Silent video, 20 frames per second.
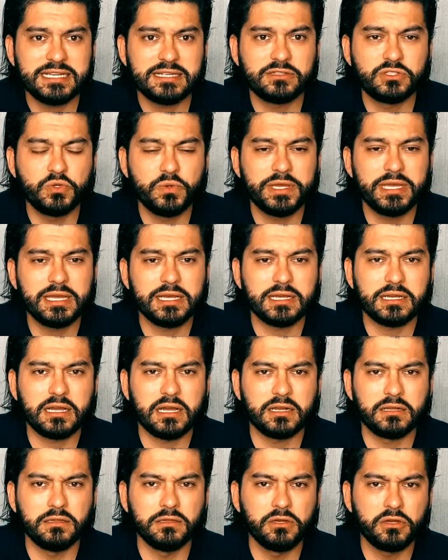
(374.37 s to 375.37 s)
doing
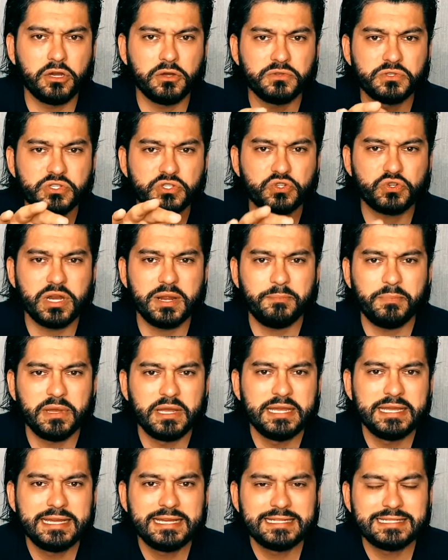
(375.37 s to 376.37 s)
a glucose strip,
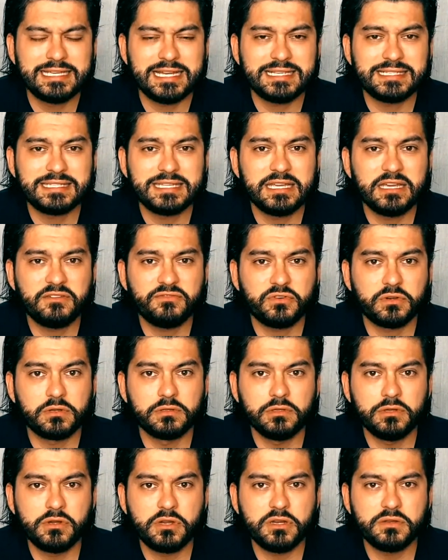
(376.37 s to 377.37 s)
testing it for
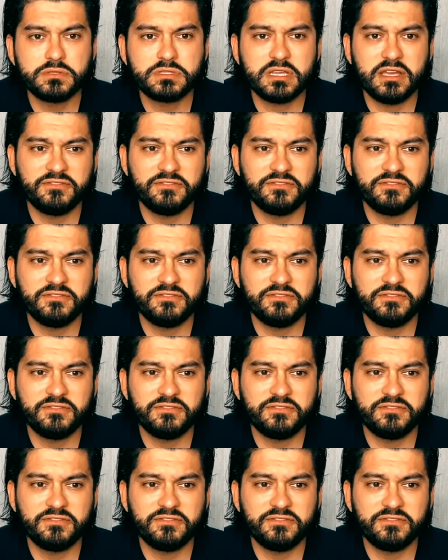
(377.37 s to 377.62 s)
glucose.